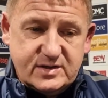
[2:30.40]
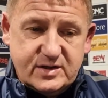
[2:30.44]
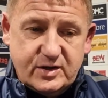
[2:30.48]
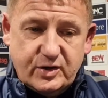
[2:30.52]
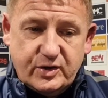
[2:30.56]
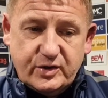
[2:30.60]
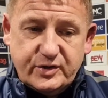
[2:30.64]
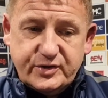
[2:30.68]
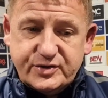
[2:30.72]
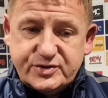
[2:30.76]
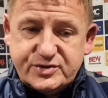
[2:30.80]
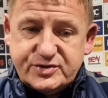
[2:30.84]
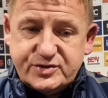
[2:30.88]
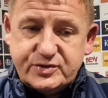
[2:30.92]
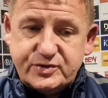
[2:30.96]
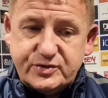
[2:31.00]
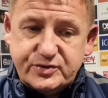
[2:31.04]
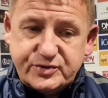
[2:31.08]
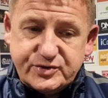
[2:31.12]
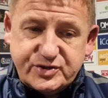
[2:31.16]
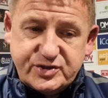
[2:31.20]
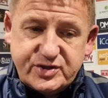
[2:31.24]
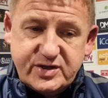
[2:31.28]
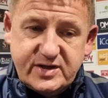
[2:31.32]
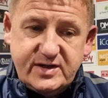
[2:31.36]
got on the
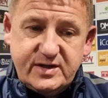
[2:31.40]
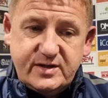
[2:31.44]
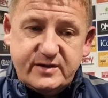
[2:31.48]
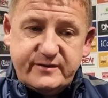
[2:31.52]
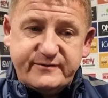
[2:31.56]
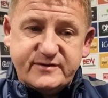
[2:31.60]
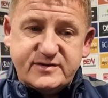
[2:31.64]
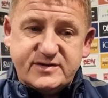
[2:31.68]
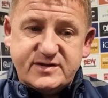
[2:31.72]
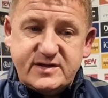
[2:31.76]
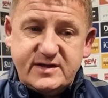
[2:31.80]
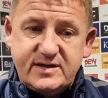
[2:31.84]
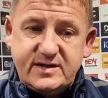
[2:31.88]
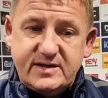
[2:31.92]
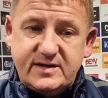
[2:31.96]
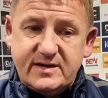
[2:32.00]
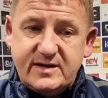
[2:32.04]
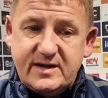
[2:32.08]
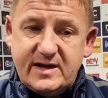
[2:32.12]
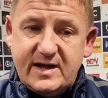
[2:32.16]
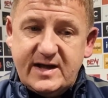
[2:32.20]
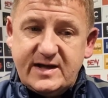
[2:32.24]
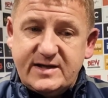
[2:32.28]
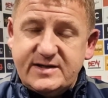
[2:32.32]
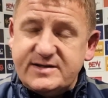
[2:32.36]
score sheet, obviously
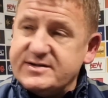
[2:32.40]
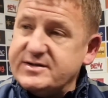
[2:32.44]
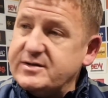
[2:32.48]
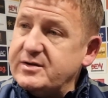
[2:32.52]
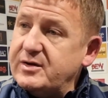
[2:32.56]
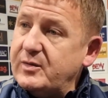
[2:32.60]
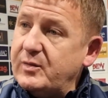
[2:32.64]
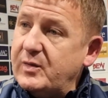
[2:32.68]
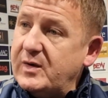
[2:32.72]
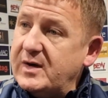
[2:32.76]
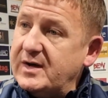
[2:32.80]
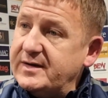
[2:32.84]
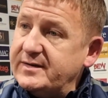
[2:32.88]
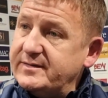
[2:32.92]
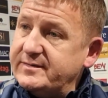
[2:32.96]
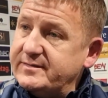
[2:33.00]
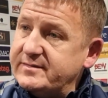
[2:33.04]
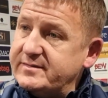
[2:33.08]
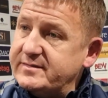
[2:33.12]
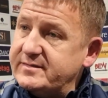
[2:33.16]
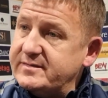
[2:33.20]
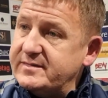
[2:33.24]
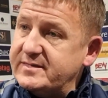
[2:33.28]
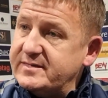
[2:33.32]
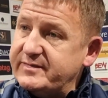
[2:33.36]
Addy's got one,
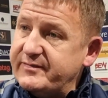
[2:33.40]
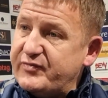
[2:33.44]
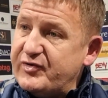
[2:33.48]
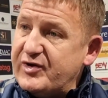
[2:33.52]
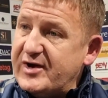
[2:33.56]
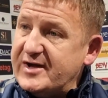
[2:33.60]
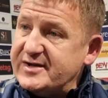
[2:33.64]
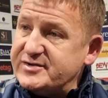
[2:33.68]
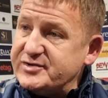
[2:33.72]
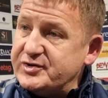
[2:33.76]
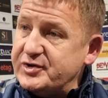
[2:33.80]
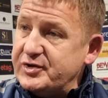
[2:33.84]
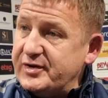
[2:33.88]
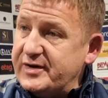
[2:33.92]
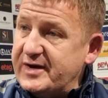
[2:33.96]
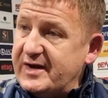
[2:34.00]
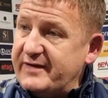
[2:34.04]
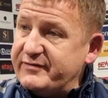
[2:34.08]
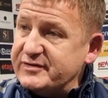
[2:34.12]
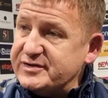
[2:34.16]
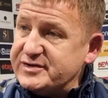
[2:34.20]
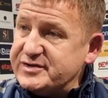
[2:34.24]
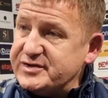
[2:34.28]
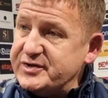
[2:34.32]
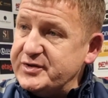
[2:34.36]
Brad's got
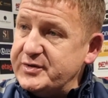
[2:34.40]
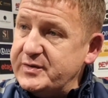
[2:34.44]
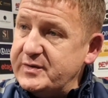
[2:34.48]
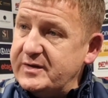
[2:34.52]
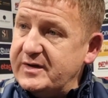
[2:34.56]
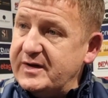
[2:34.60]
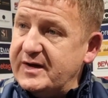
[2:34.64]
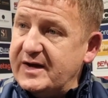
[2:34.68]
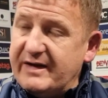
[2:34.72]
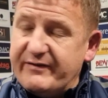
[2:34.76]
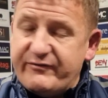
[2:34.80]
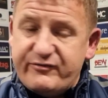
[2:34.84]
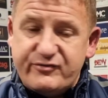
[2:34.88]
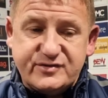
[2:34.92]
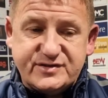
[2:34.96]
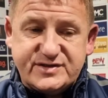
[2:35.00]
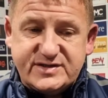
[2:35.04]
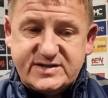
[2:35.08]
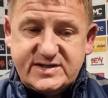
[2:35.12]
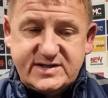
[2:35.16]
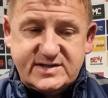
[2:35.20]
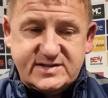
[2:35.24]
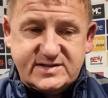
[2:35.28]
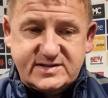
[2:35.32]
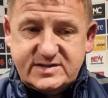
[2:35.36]
another two and another
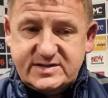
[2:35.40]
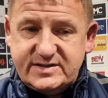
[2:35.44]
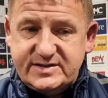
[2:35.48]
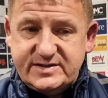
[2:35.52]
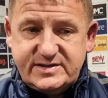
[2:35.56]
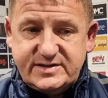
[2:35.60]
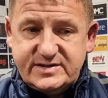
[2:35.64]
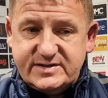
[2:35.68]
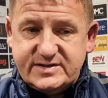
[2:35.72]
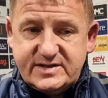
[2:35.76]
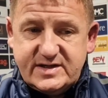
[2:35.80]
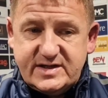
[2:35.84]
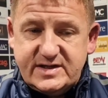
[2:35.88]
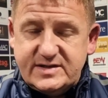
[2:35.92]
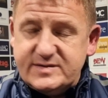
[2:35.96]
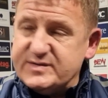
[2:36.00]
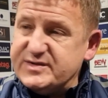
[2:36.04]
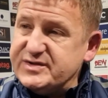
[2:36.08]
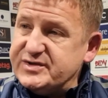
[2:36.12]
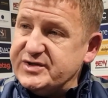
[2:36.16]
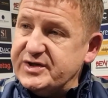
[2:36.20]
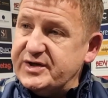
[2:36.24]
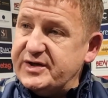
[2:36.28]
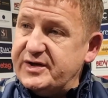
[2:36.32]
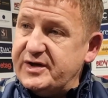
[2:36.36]
assist. He just keeps
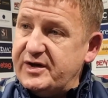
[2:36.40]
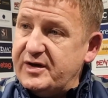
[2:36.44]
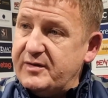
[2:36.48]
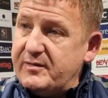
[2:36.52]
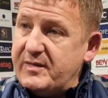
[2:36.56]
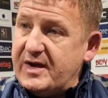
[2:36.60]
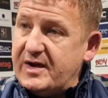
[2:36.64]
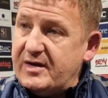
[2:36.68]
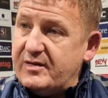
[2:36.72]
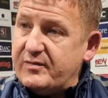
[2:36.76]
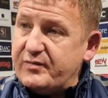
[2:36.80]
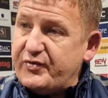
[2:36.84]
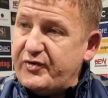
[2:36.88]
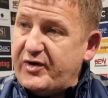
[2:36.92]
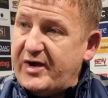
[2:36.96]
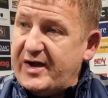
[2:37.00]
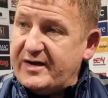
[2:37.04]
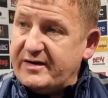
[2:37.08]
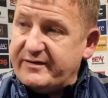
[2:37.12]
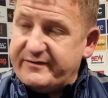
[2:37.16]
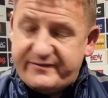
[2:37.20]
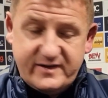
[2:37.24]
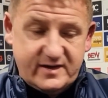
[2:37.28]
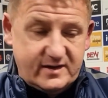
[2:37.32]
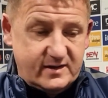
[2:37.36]
churning them out. Brad,
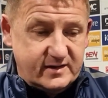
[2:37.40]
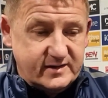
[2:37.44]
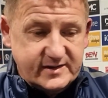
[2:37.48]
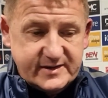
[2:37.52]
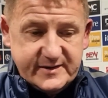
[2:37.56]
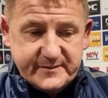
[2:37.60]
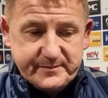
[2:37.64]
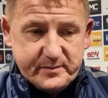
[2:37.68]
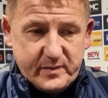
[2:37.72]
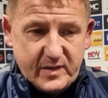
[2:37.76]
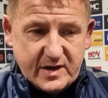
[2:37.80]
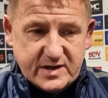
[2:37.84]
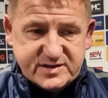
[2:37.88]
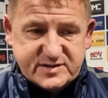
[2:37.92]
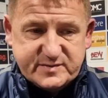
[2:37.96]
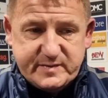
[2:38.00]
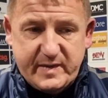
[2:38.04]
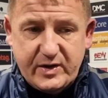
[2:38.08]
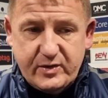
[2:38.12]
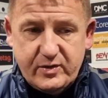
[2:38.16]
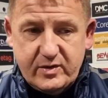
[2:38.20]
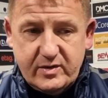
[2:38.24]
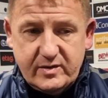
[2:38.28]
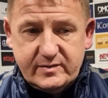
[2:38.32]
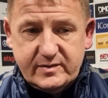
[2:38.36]
I think,
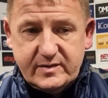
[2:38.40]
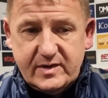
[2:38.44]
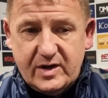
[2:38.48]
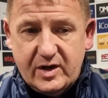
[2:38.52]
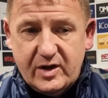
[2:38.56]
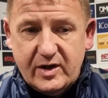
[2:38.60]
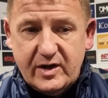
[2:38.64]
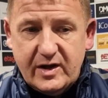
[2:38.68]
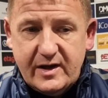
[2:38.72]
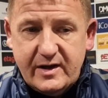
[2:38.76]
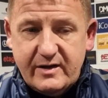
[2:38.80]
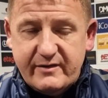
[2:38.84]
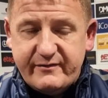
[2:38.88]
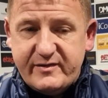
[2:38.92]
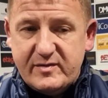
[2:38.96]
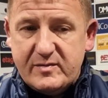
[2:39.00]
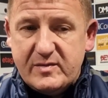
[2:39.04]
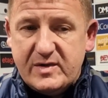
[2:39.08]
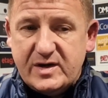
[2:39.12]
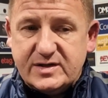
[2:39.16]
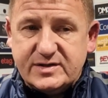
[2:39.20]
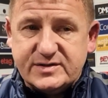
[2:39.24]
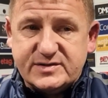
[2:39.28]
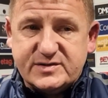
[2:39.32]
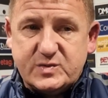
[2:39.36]
spoke highly of him
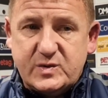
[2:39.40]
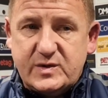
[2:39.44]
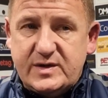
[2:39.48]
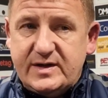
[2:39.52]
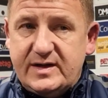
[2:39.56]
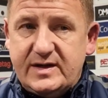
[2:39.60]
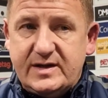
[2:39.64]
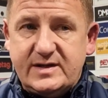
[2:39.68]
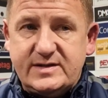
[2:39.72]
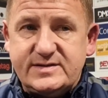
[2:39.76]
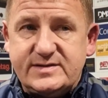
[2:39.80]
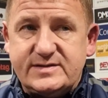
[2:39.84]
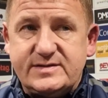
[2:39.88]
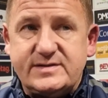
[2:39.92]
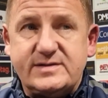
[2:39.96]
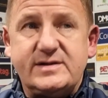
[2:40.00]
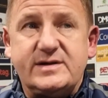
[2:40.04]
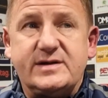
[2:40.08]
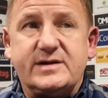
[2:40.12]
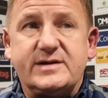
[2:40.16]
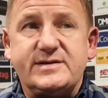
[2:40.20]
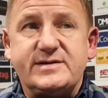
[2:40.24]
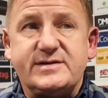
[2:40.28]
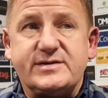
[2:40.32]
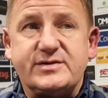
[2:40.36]
last week. He's, you
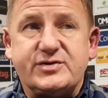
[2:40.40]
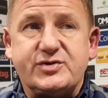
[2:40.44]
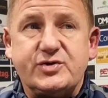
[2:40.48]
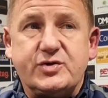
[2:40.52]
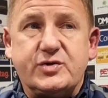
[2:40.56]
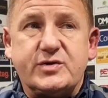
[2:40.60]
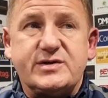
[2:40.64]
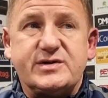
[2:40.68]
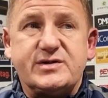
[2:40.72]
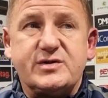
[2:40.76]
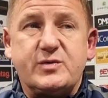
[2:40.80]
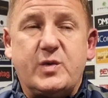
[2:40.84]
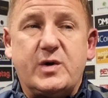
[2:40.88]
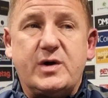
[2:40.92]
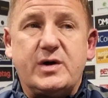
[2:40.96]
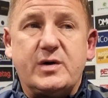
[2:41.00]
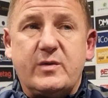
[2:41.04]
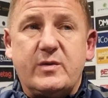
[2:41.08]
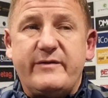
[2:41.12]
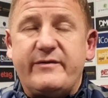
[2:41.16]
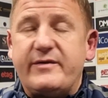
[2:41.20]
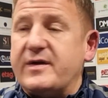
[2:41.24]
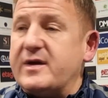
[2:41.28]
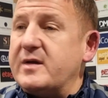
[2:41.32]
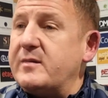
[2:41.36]
know, he's a joy to work
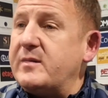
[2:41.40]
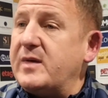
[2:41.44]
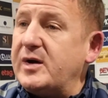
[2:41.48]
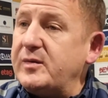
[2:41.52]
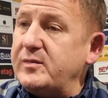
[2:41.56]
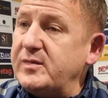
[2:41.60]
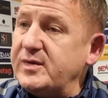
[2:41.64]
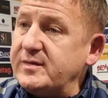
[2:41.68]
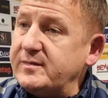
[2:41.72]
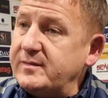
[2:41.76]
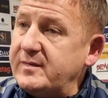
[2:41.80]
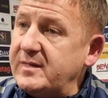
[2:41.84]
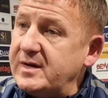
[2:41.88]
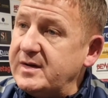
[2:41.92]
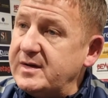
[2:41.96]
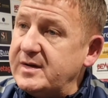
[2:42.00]
with at the moment.